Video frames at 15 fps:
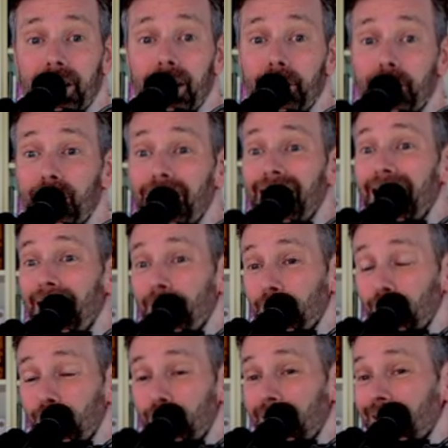if she
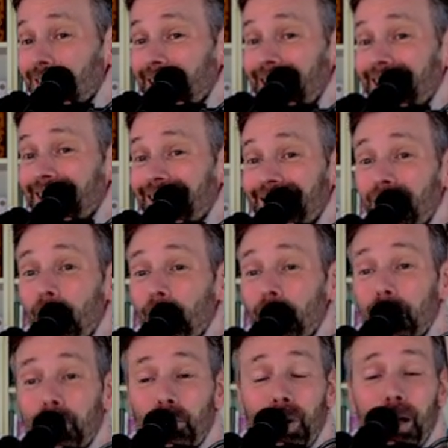ever does anything other
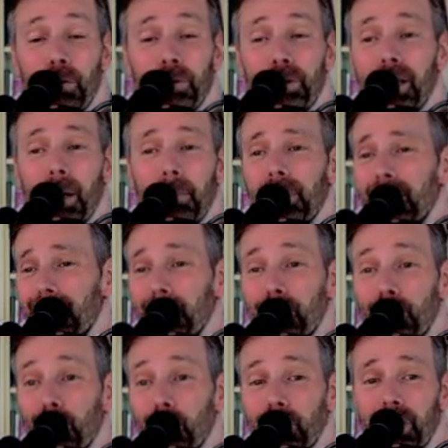than rounding up, because I'm
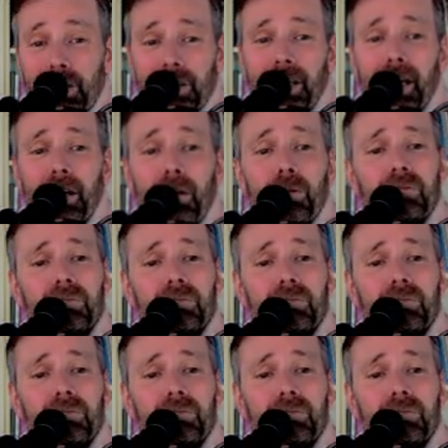curious now.